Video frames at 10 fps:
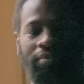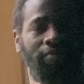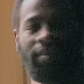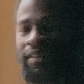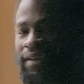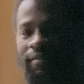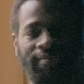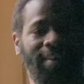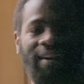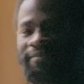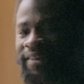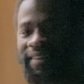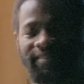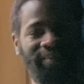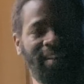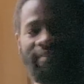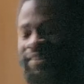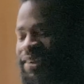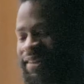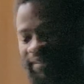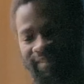three year, five years, seven years,